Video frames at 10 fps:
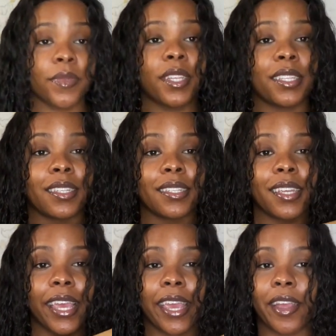This is the
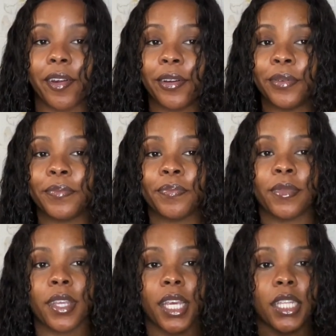hair.
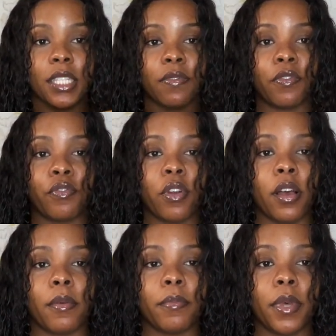It's
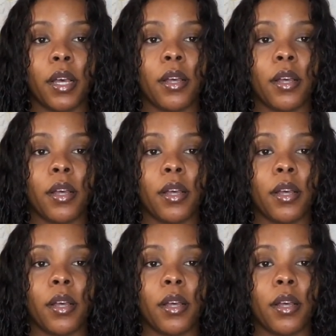from